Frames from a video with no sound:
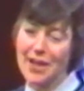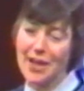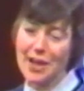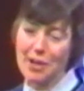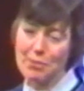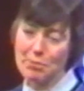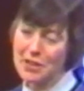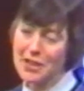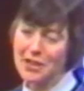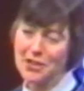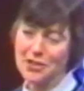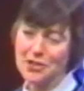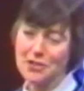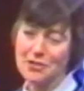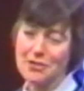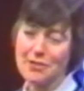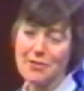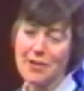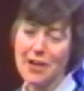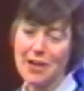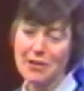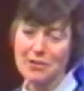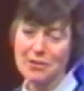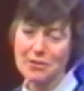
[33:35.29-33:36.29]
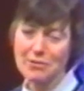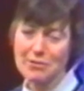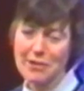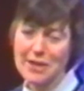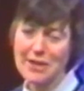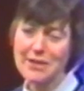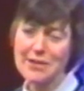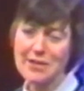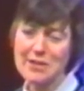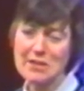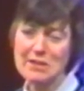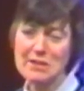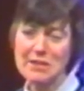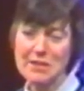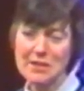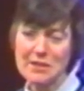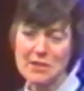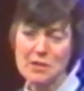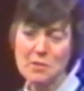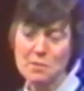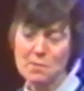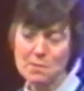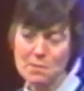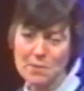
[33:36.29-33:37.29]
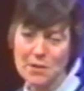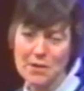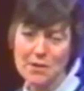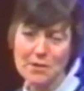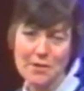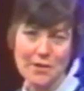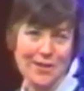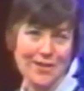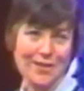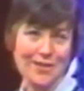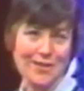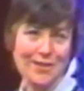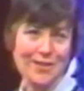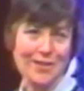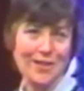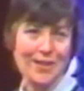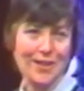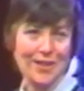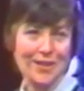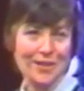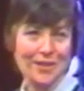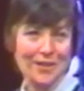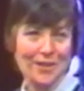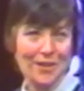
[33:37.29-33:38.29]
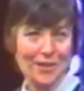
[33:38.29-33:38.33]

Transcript: a picture of how the residents experience a,